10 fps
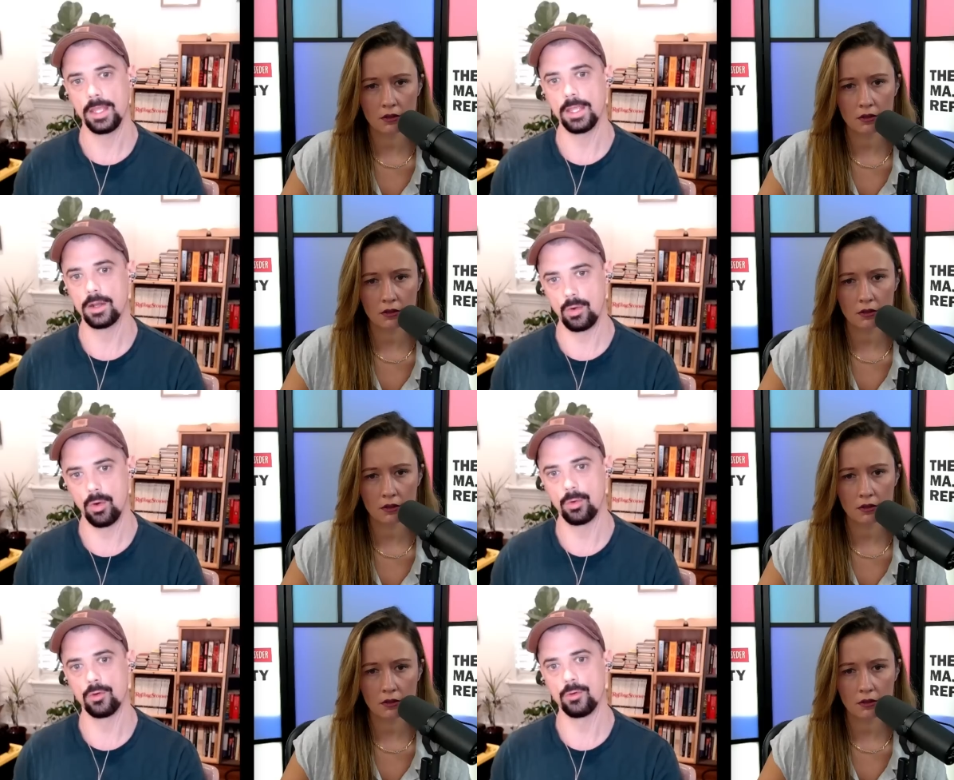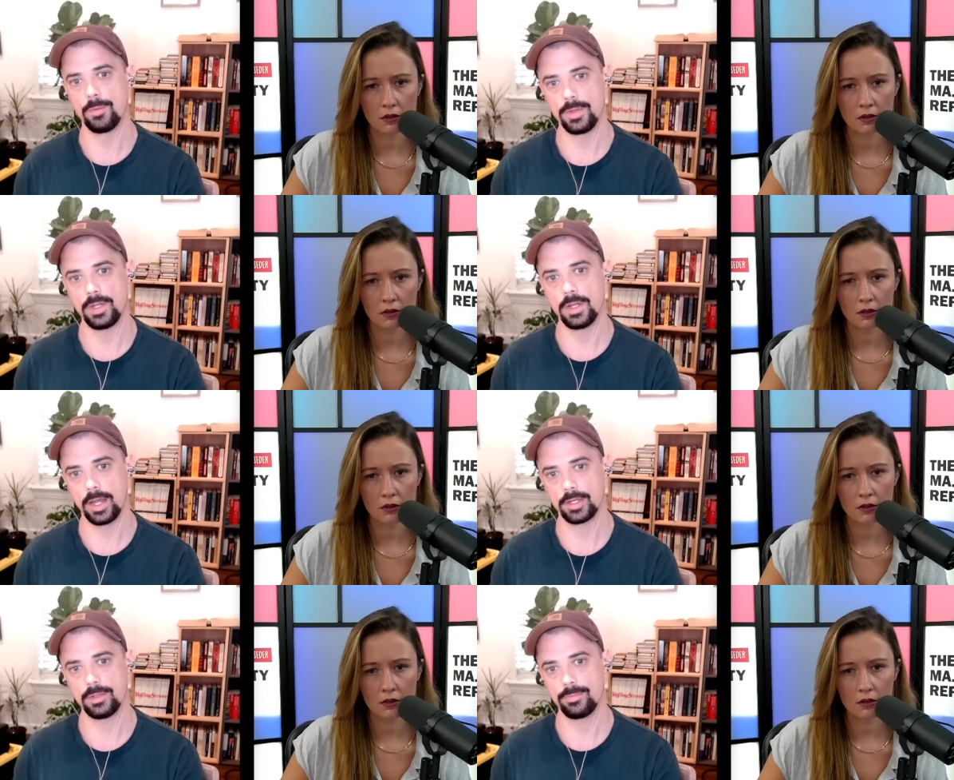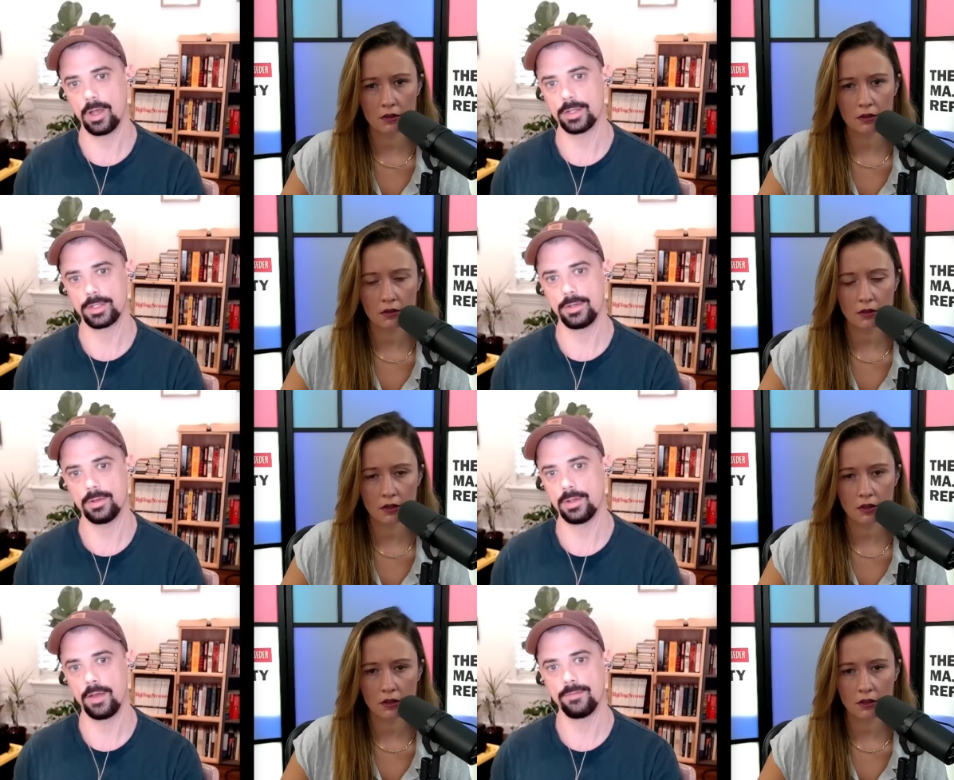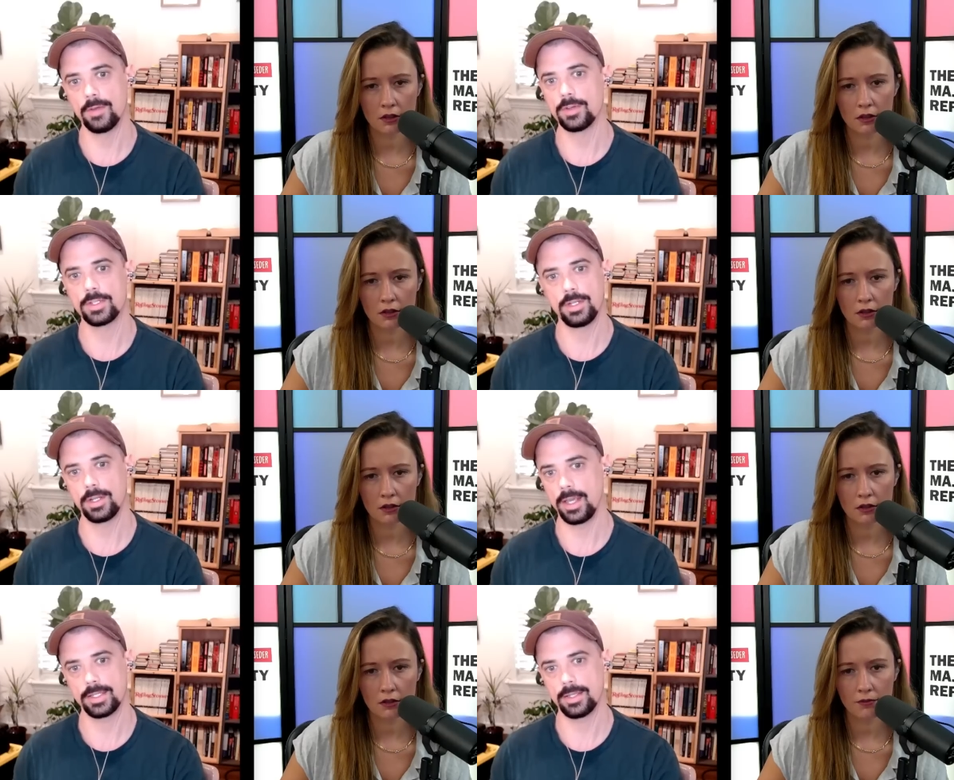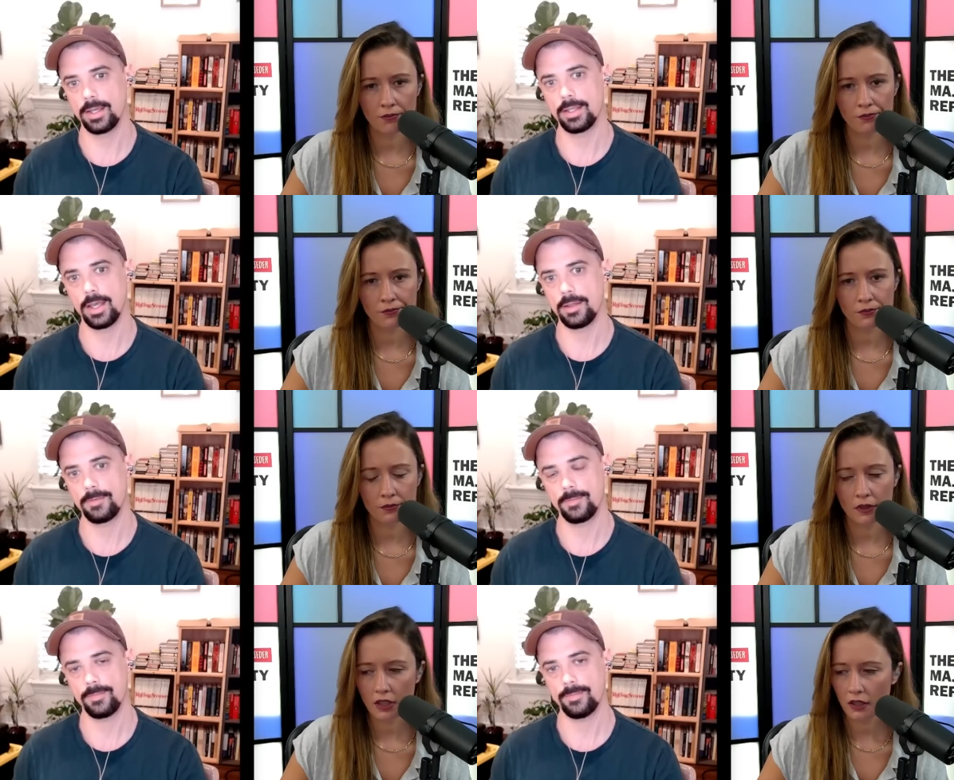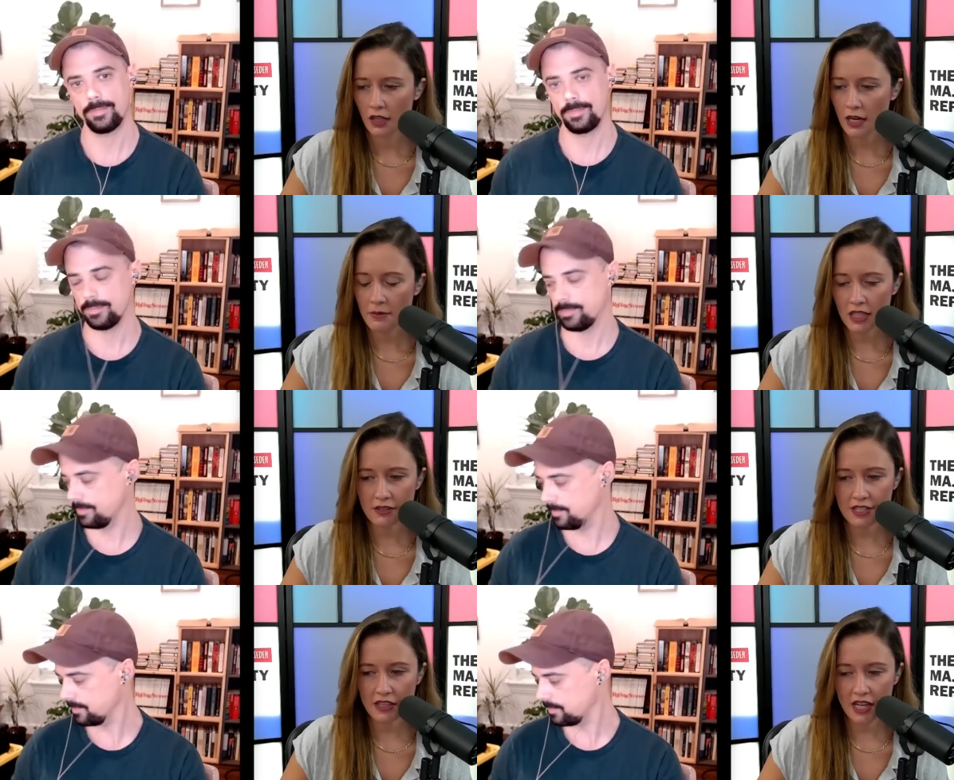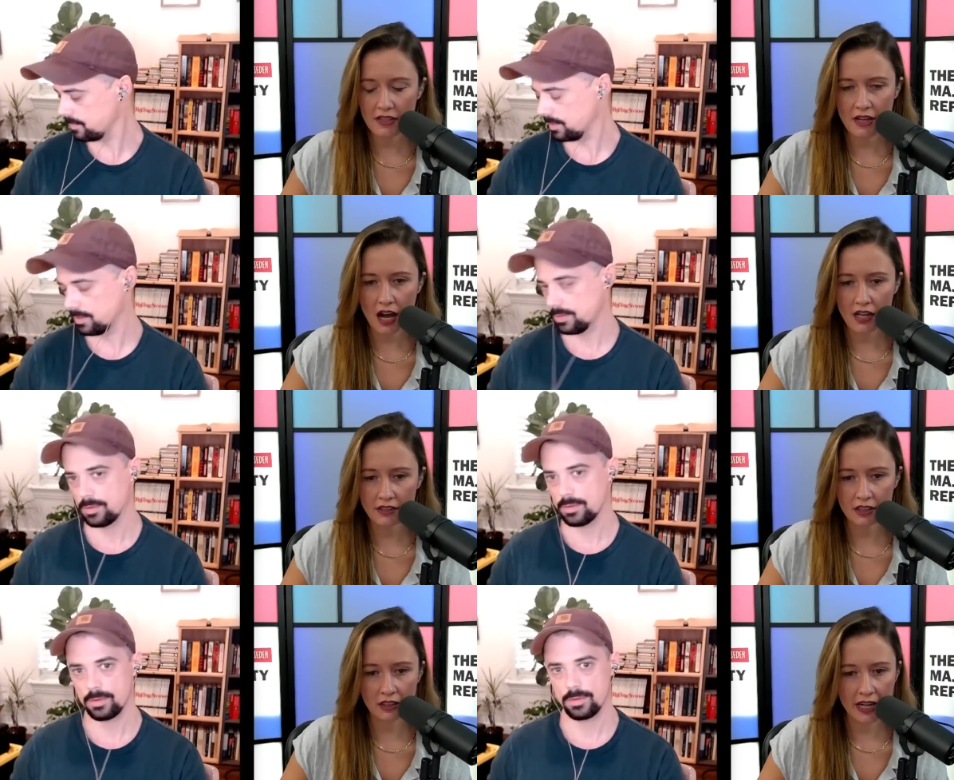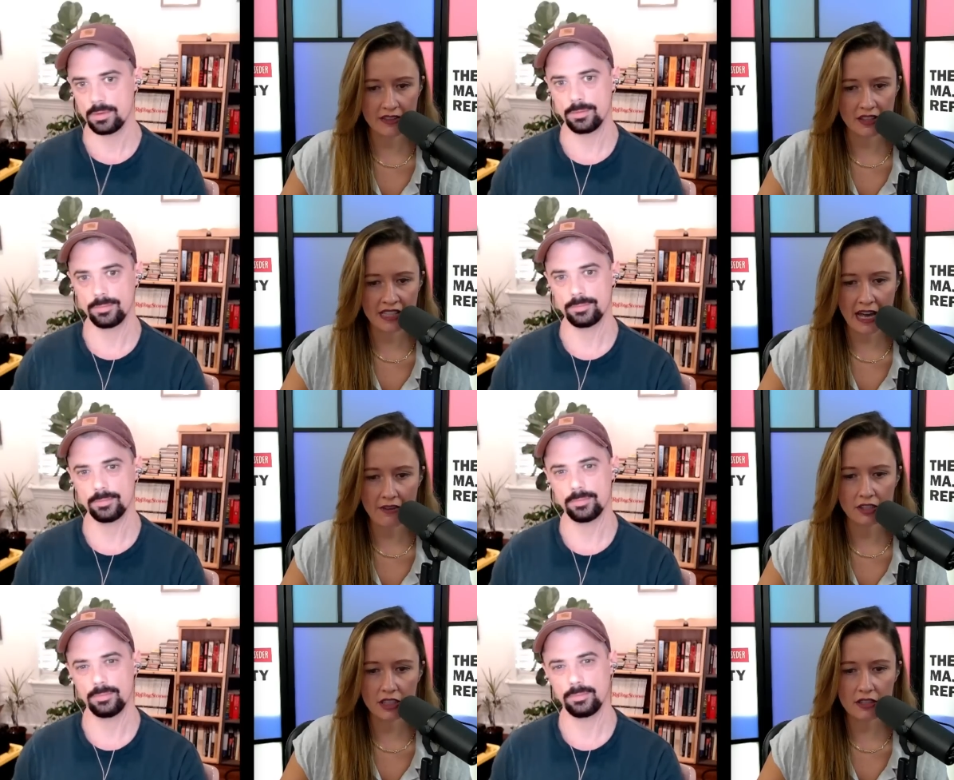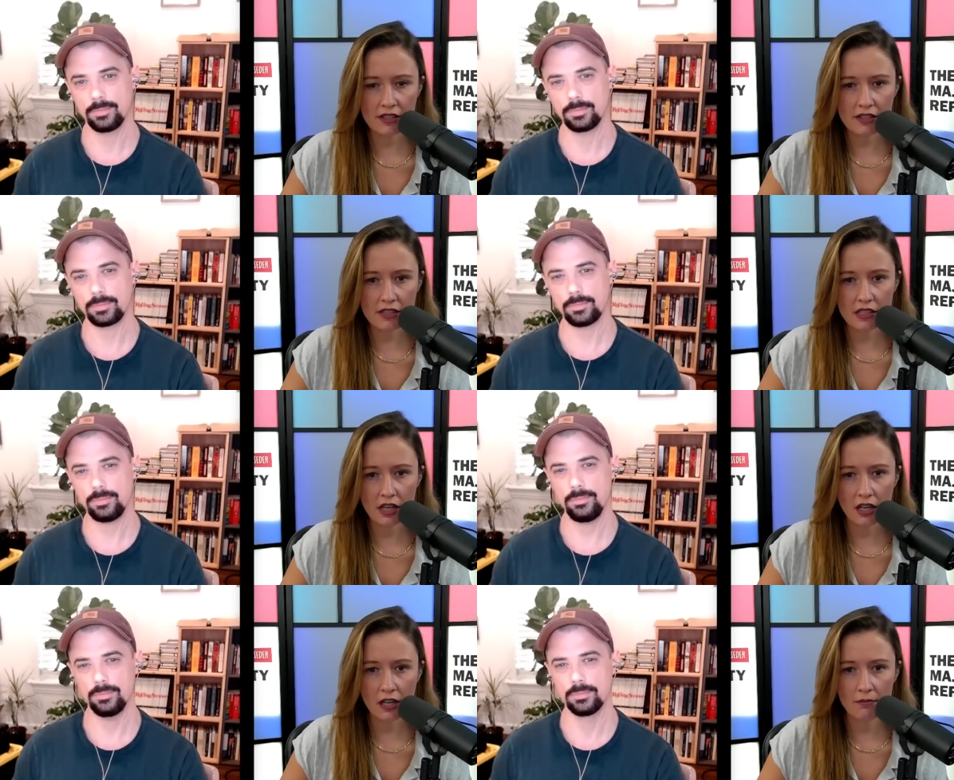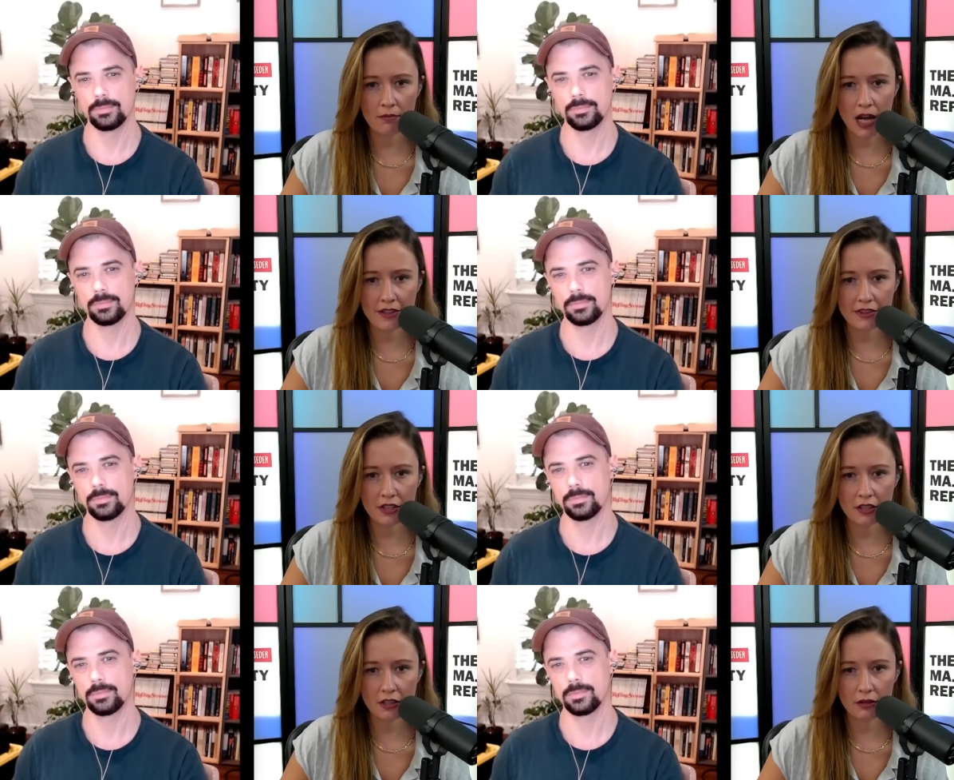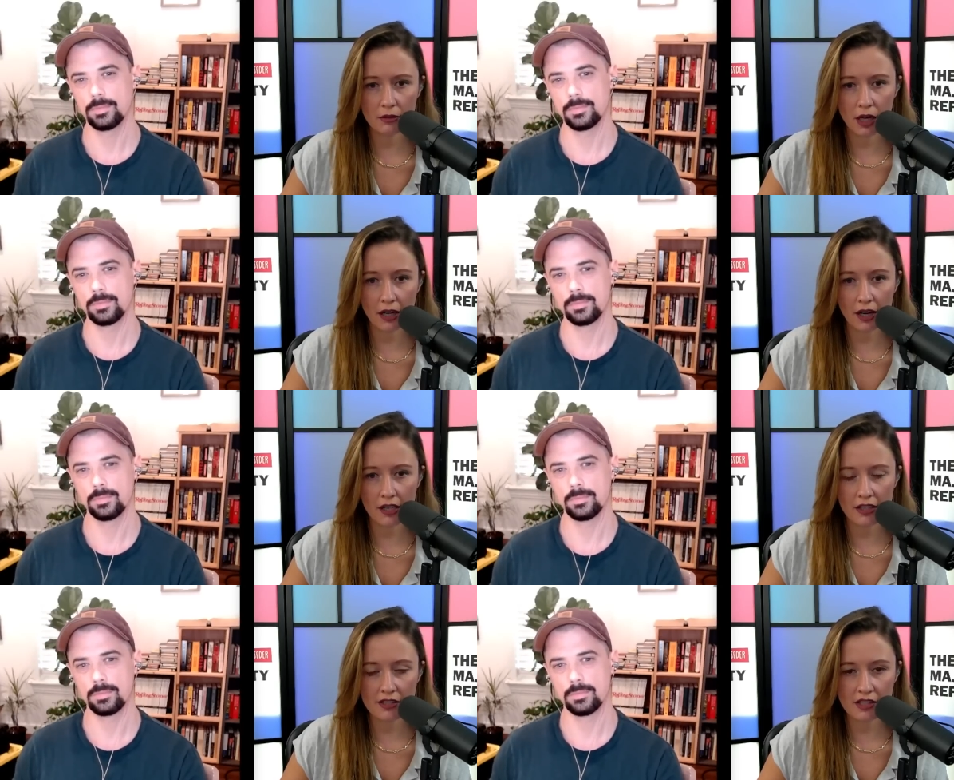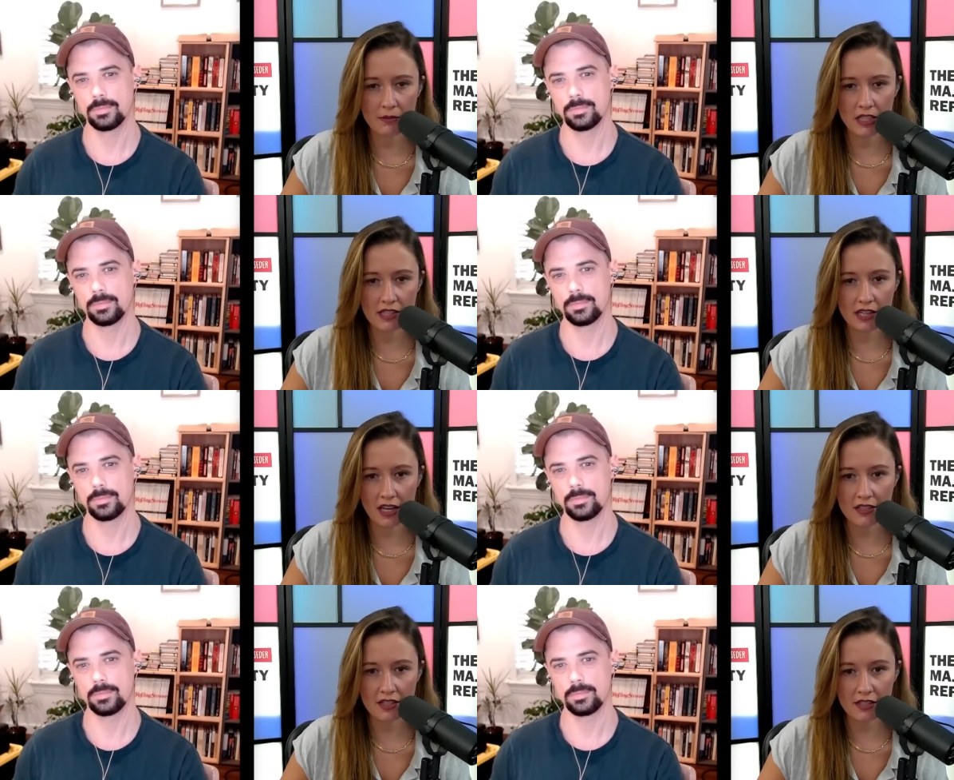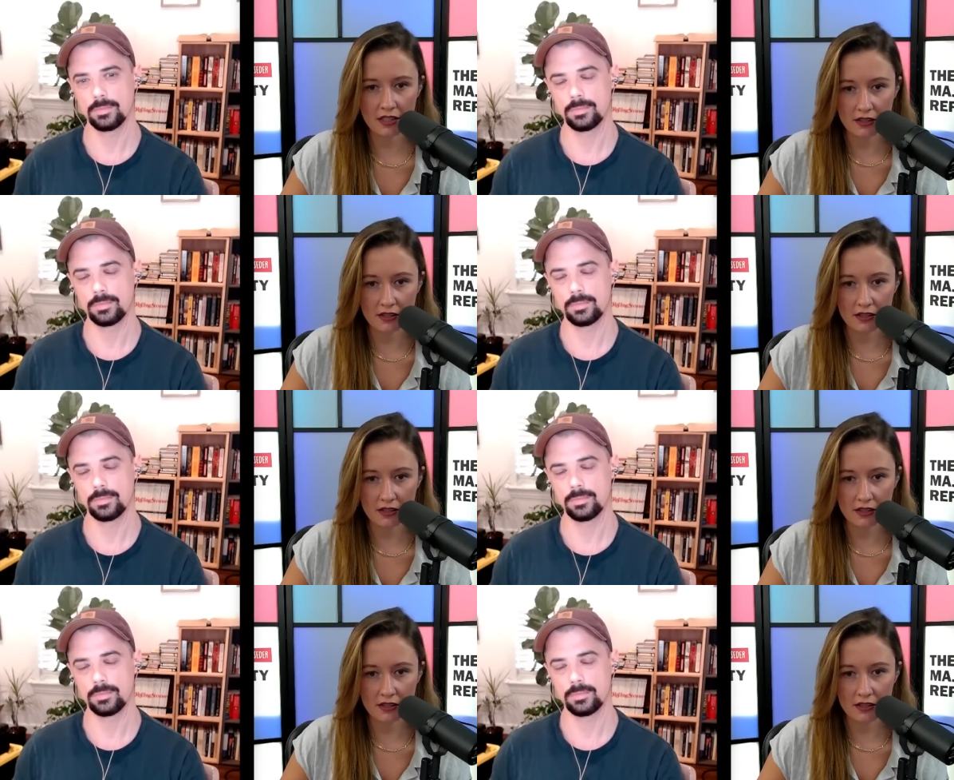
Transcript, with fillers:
Speaker 1: in a courtroom and being actually prosecuted. I've never seen a case like that.
Speaker 2: I mean, did they not collect any evidence in some of these cases? It